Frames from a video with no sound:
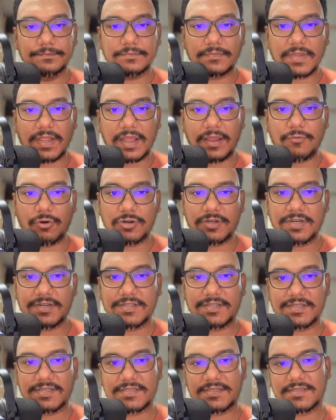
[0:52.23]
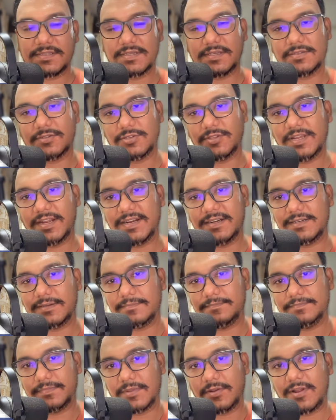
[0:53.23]
I wanted this so that
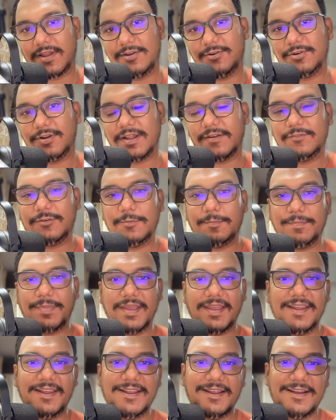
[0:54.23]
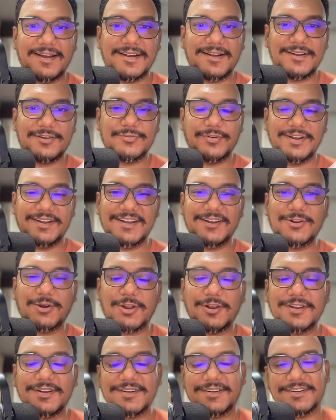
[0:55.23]
I don't have to pay
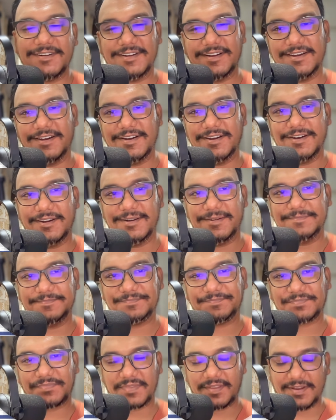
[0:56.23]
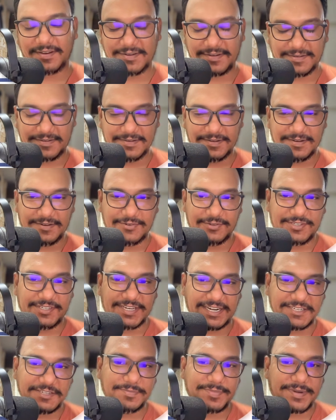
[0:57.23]
$20 to
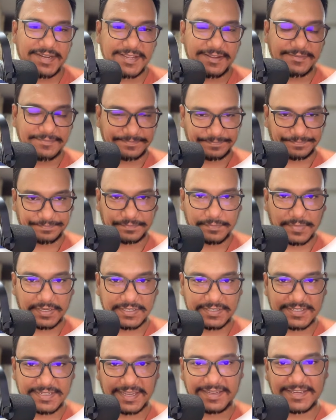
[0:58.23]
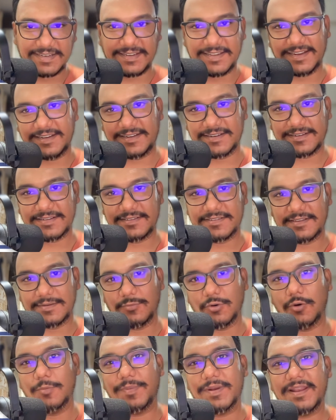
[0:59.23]
ChatGPT, because I can get some
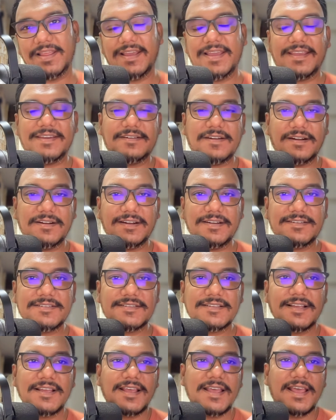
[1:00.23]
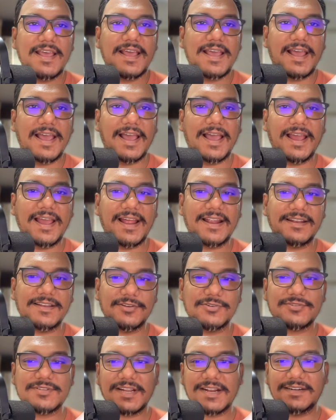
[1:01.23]
OpenAI credits and
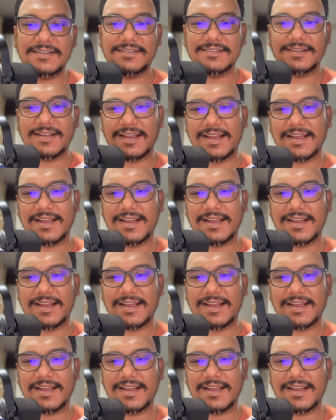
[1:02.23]
use that.